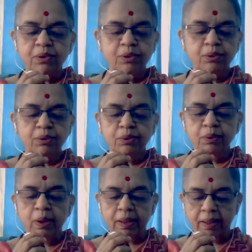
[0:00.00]

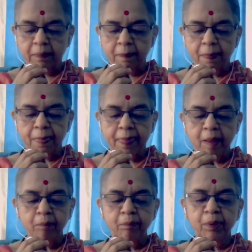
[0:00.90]
to
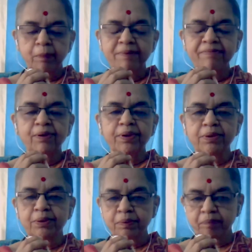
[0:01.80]
put before
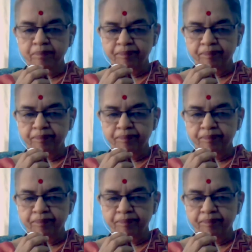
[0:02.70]
you